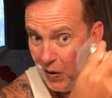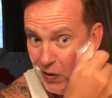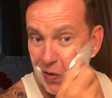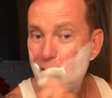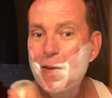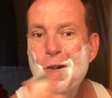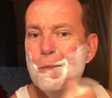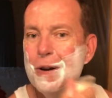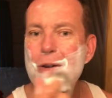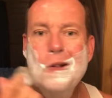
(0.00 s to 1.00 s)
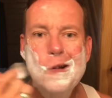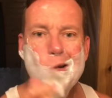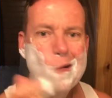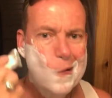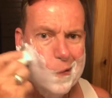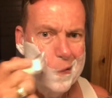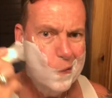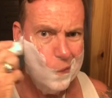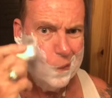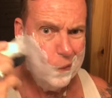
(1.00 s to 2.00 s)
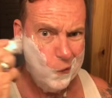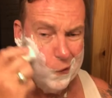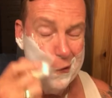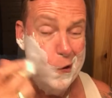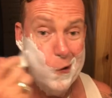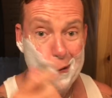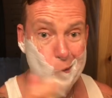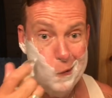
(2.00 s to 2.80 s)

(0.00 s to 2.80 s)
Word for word: Because going uphill, shit,